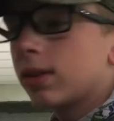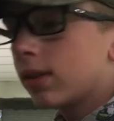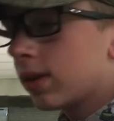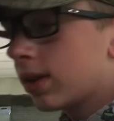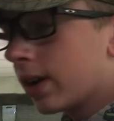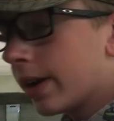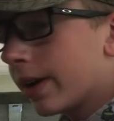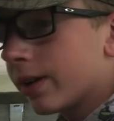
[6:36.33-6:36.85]

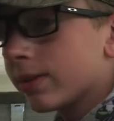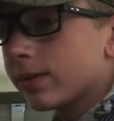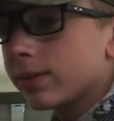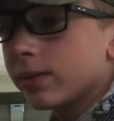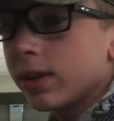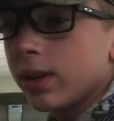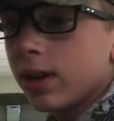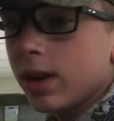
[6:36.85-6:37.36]
yeah,
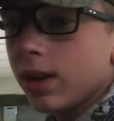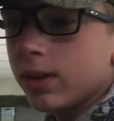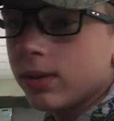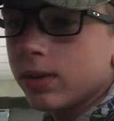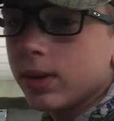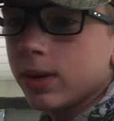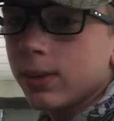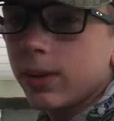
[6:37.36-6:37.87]
I
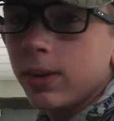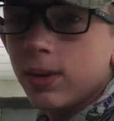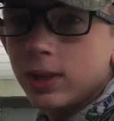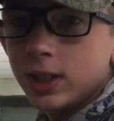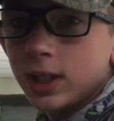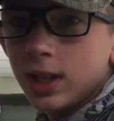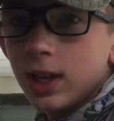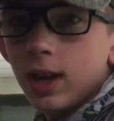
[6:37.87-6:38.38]
don't want to
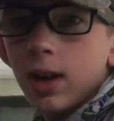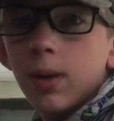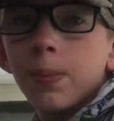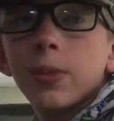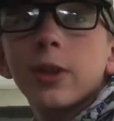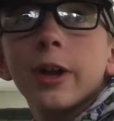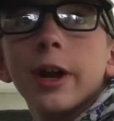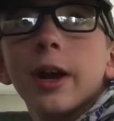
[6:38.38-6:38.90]
lose any up
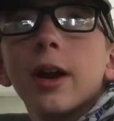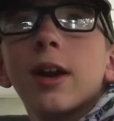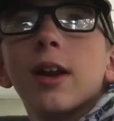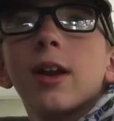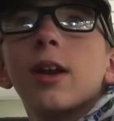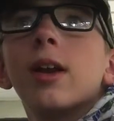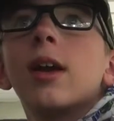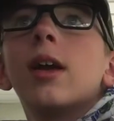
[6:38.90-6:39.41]
there,
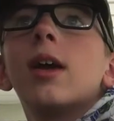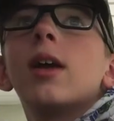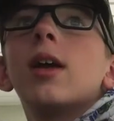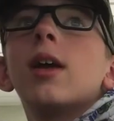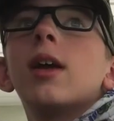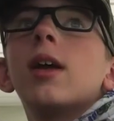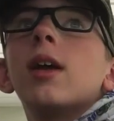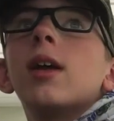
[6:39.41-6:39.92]

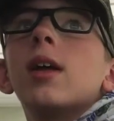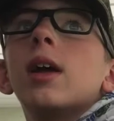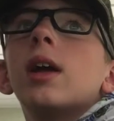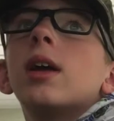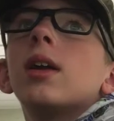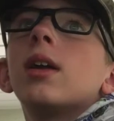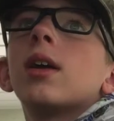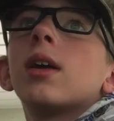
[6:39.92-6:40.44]

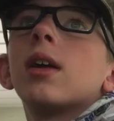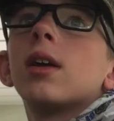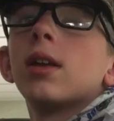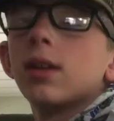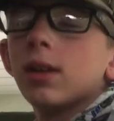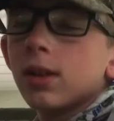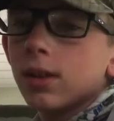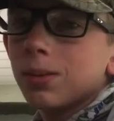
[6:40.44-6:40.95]
and
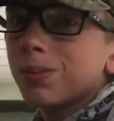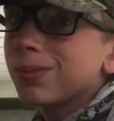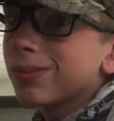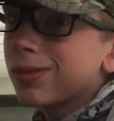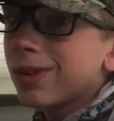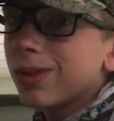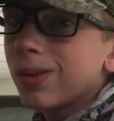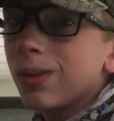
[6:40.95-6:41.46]

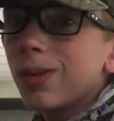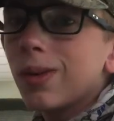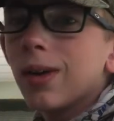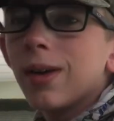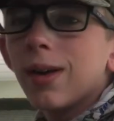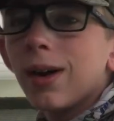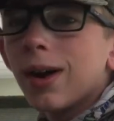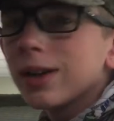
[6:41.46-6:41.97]

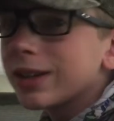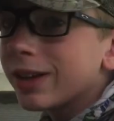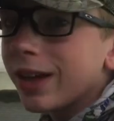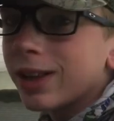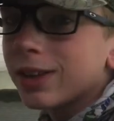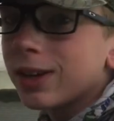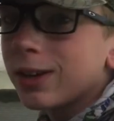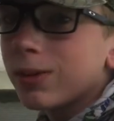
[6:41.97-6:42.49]

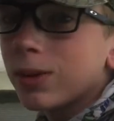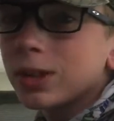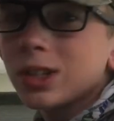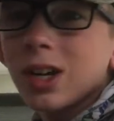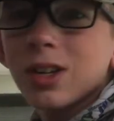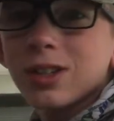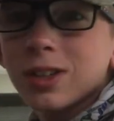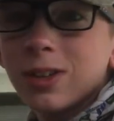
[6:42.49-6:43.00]
honestly, I think we'll
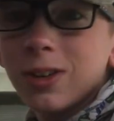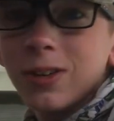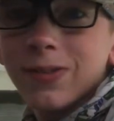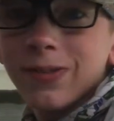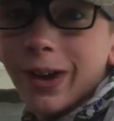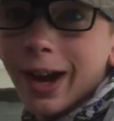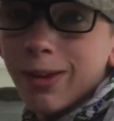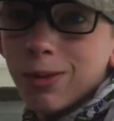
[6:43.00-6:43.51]
just do
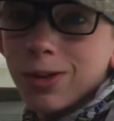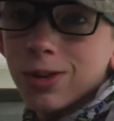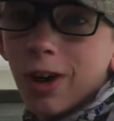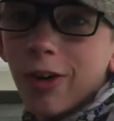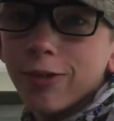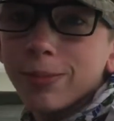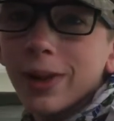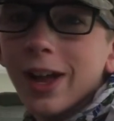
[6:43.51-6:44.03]
fine with
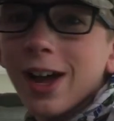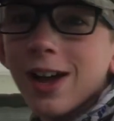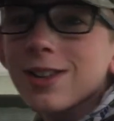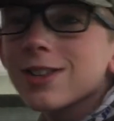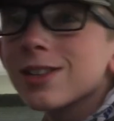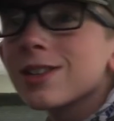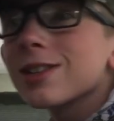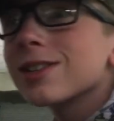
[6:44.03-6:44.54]
soft
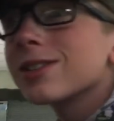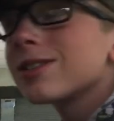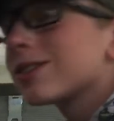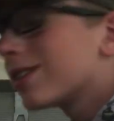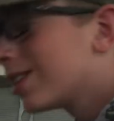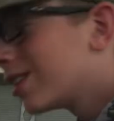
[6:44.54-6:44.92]
plastics,